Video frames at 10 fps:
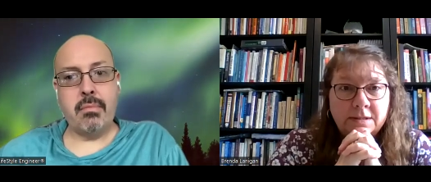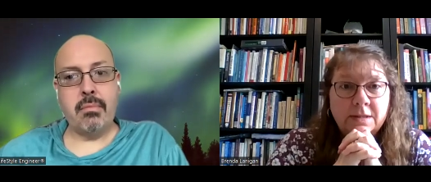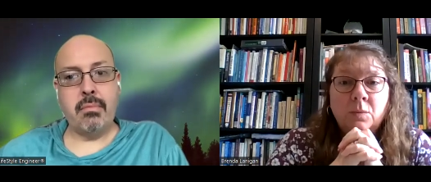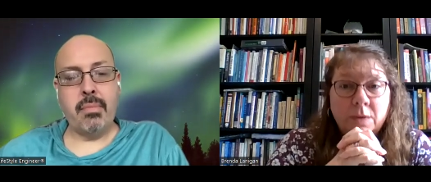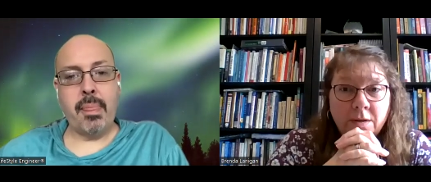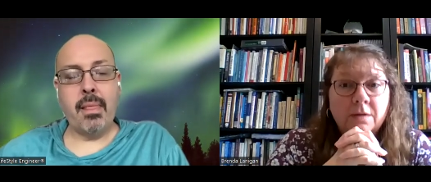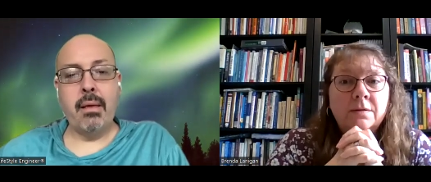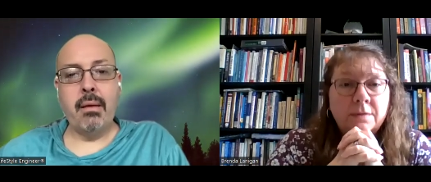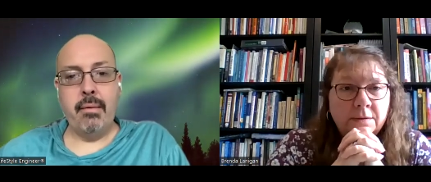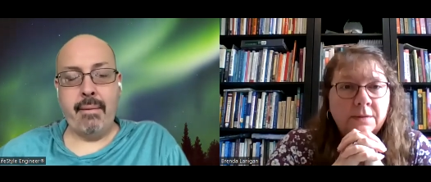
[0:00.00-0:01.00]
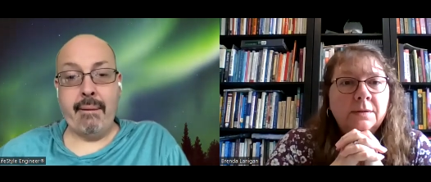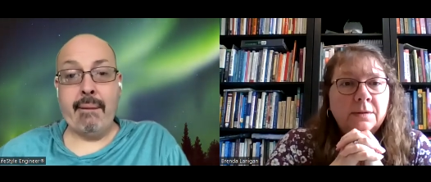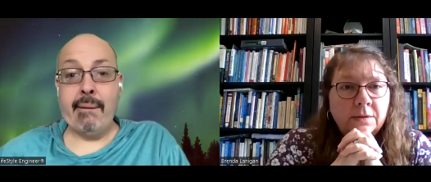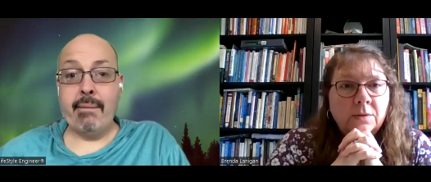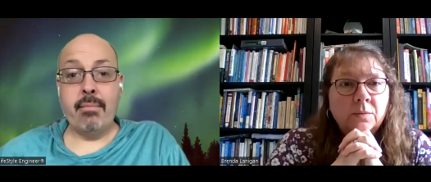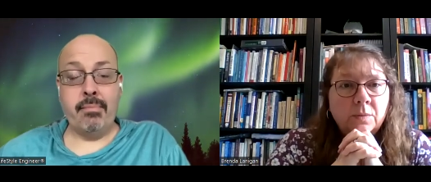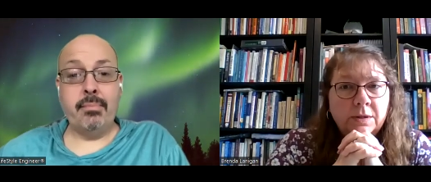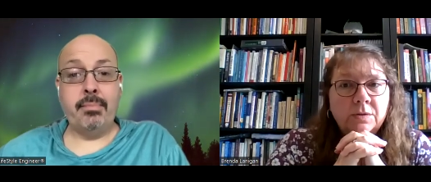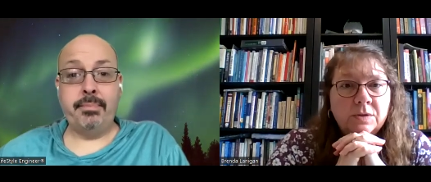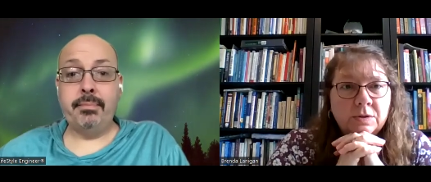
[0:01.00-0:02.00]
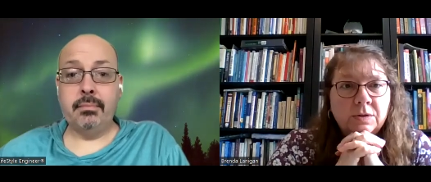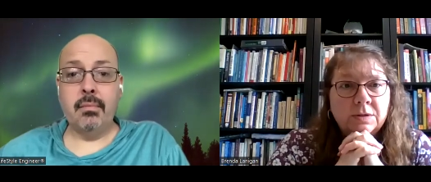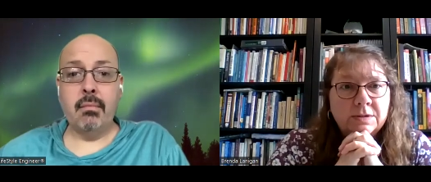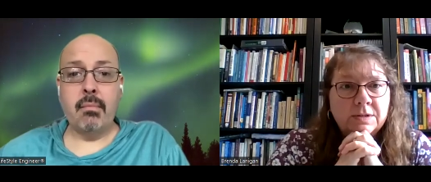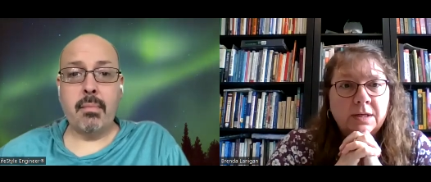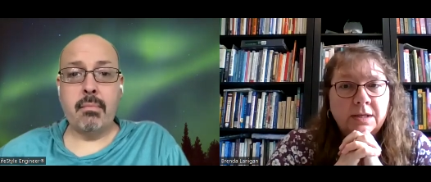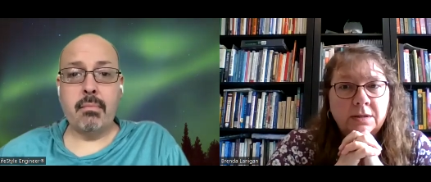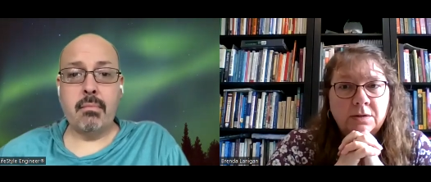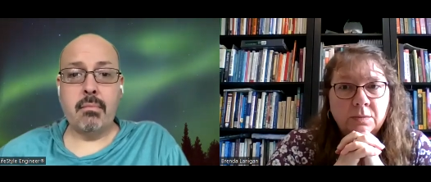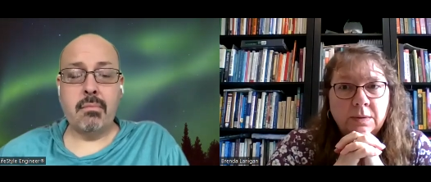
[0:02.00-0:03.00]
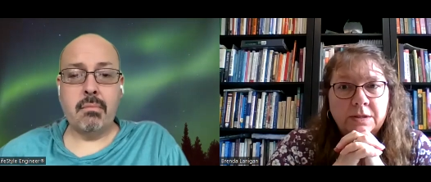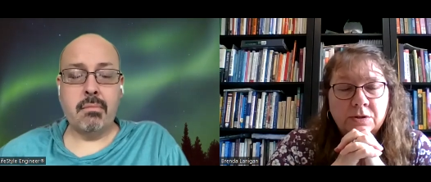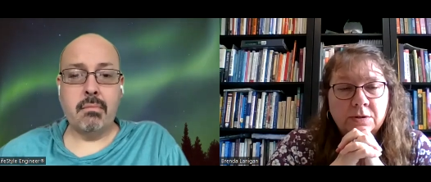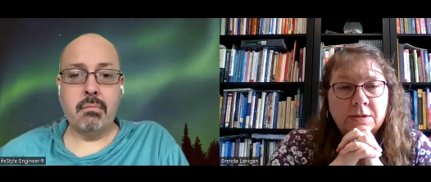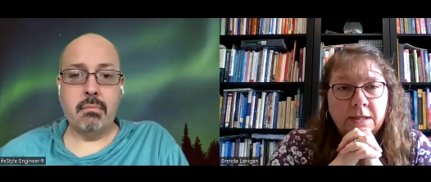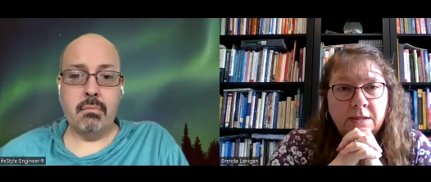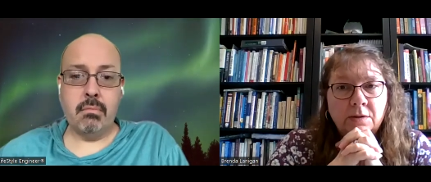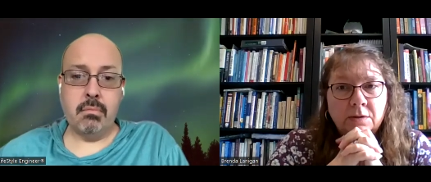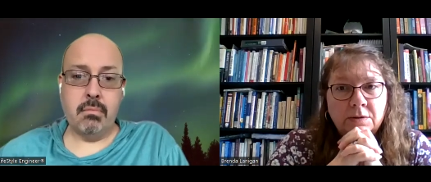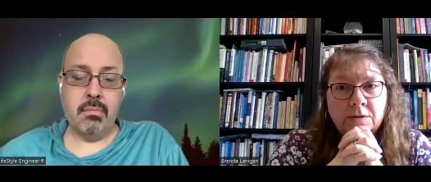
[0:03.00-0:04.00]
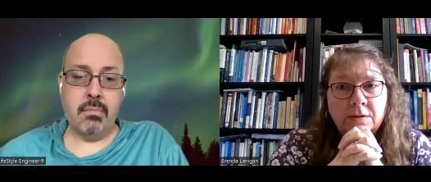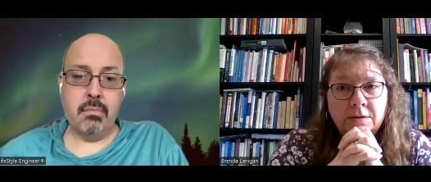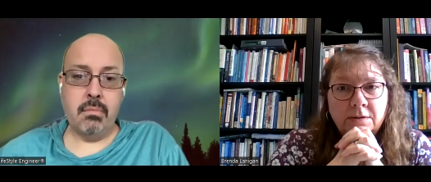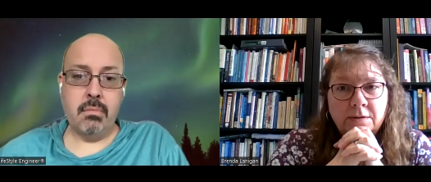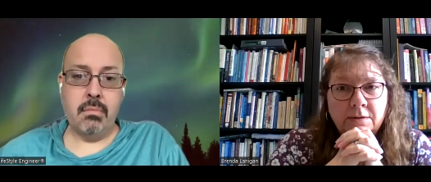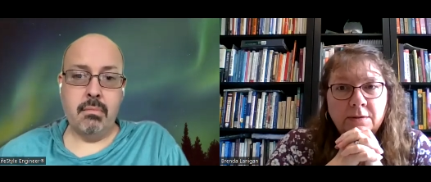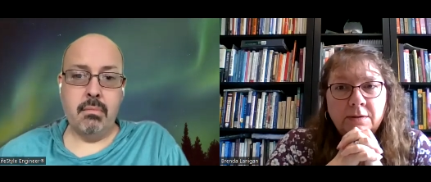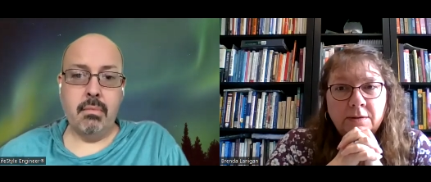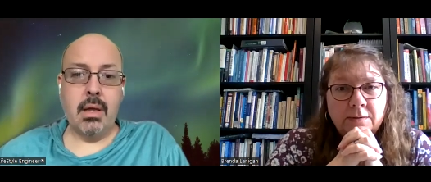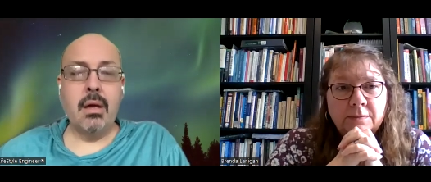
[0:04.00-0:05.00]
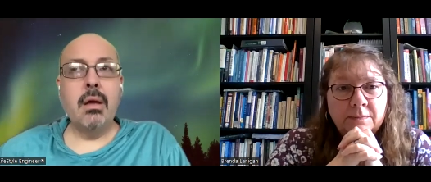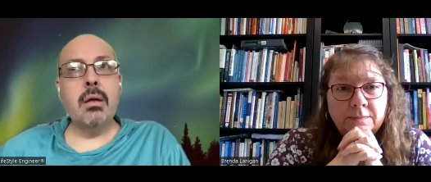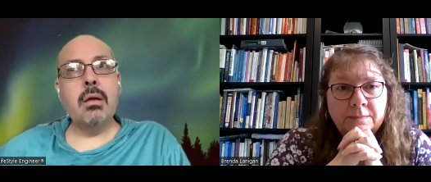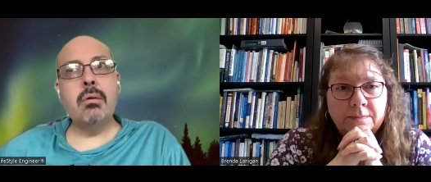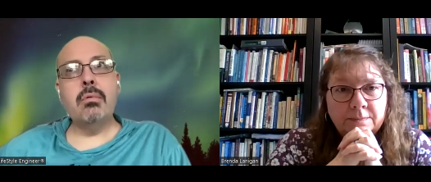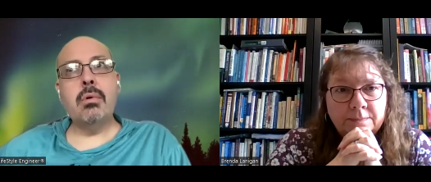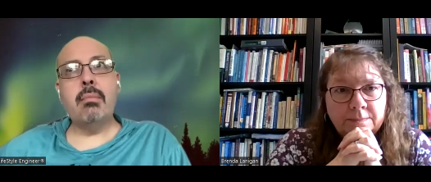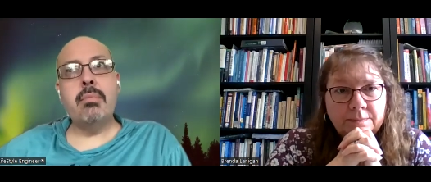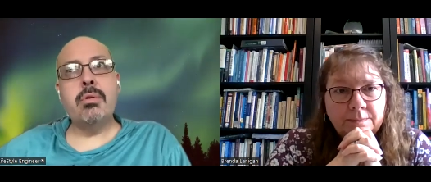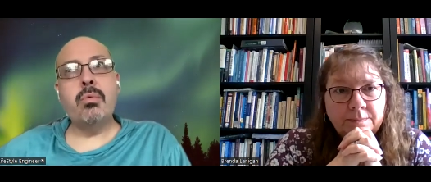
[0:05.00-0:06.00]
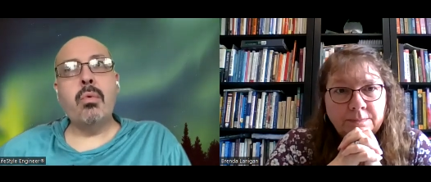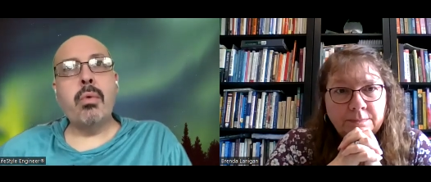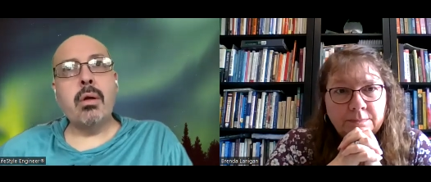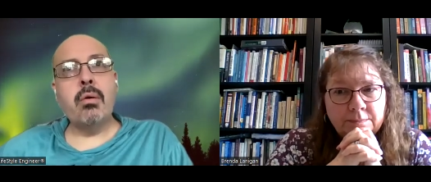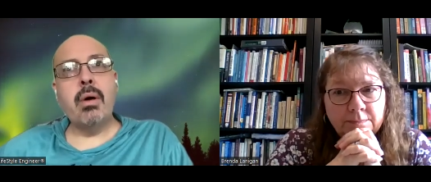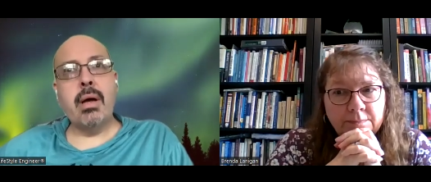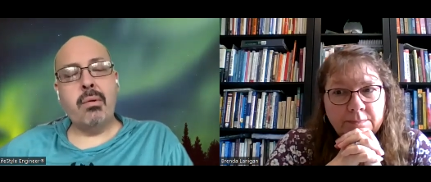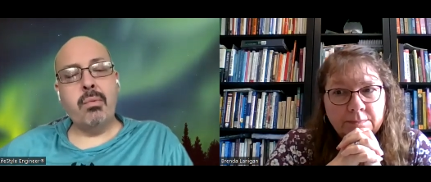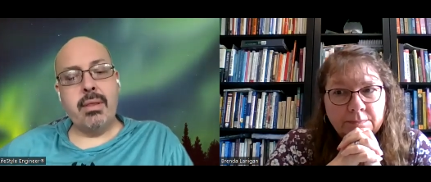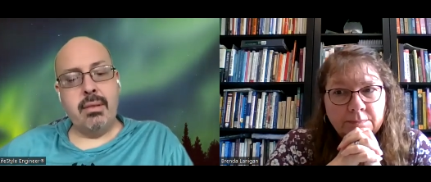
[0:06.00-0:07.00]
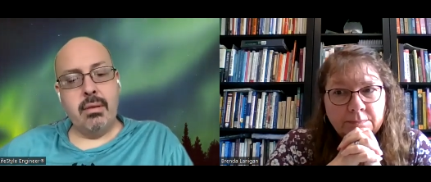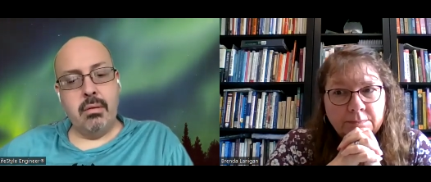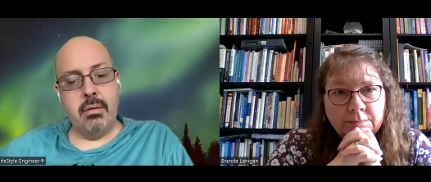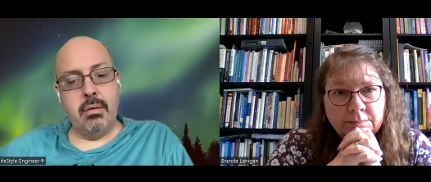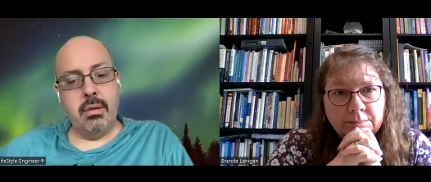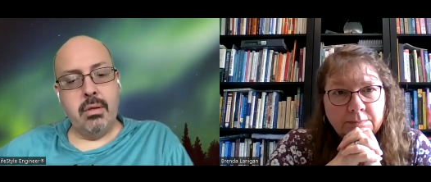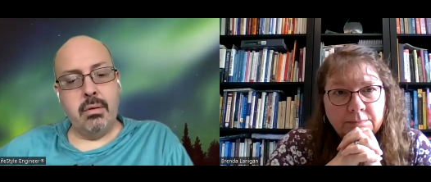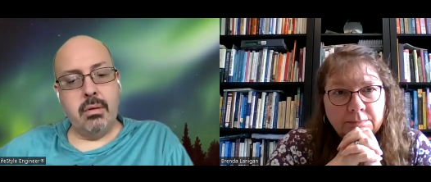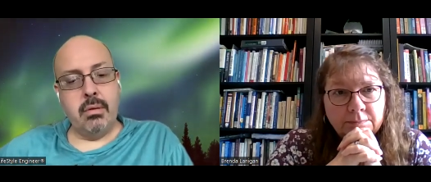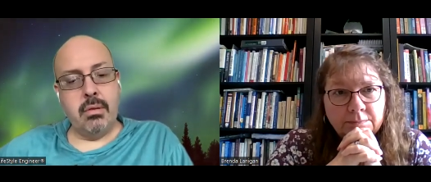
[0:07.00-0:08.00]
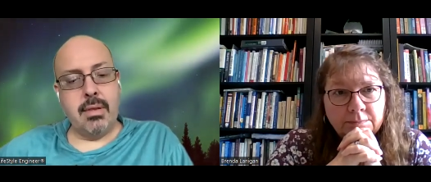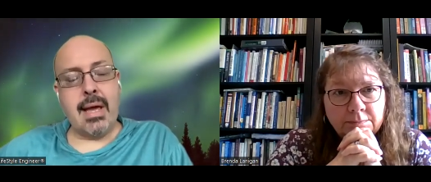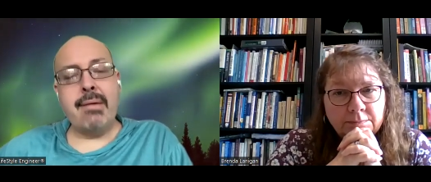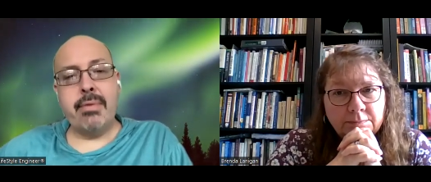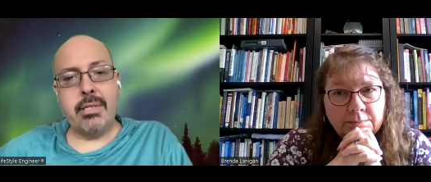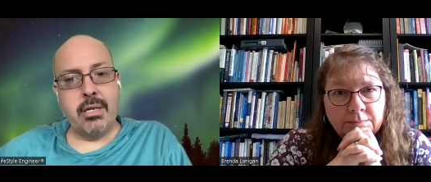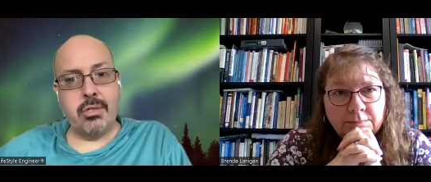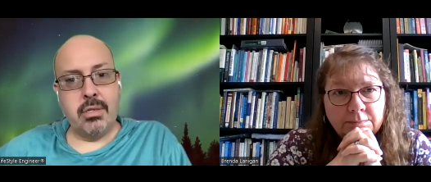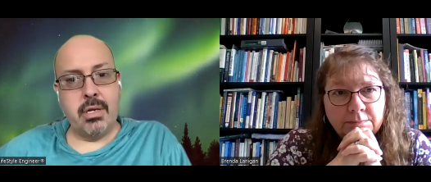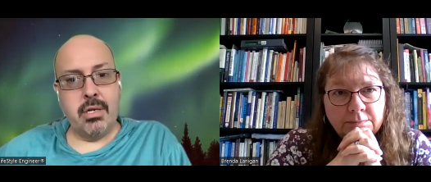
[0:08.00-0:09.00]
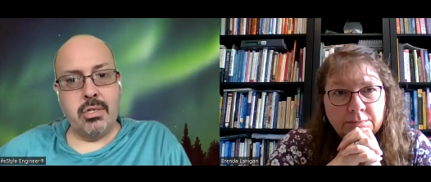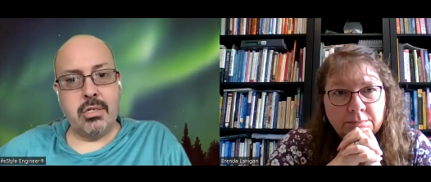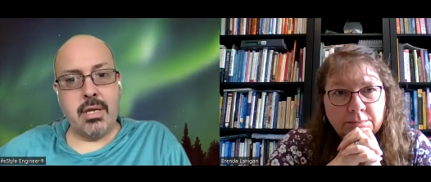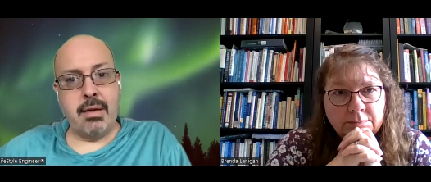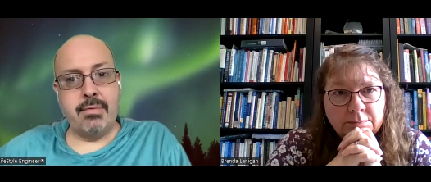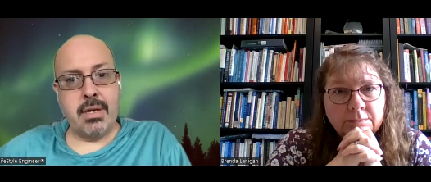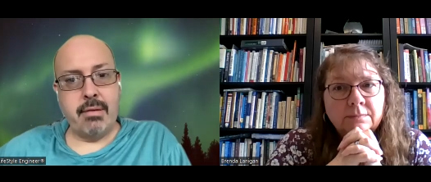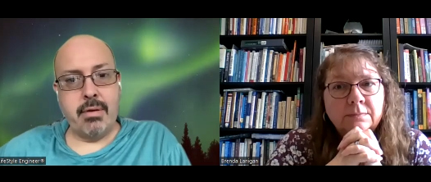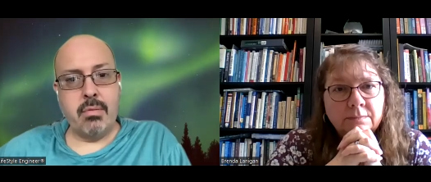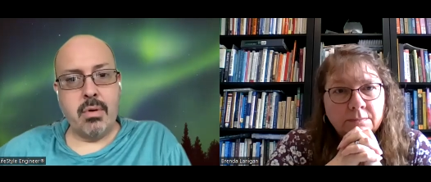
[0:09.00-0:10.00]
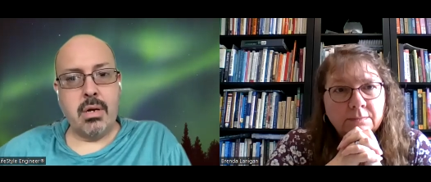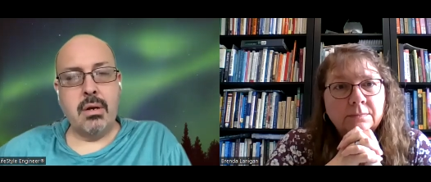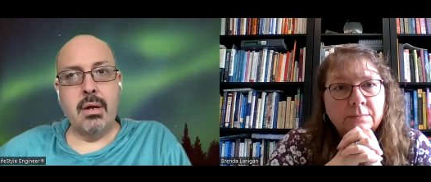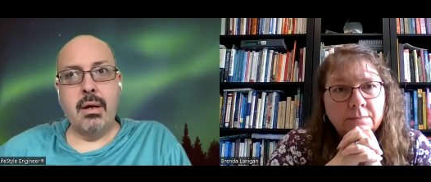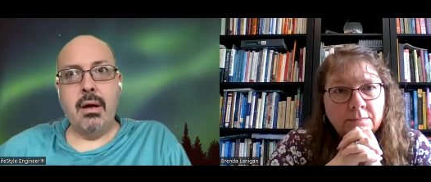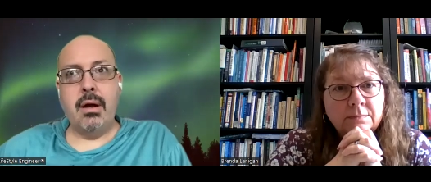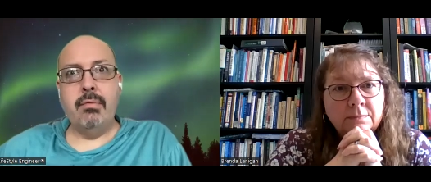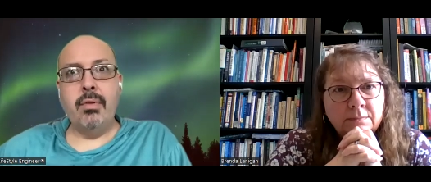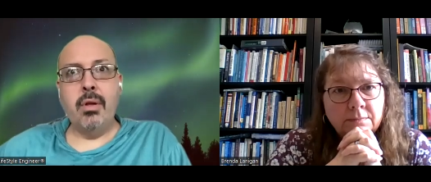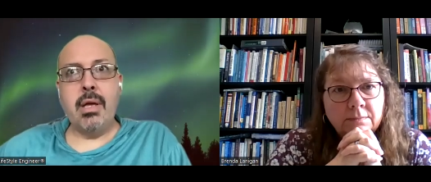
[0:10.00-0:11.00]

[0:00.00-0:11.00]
Speaker 1: because it will mm-hmm. when you start deciding to raise your standards.
Speaker 2: You know, um, real quick, with that invitation that you just gave to everyone of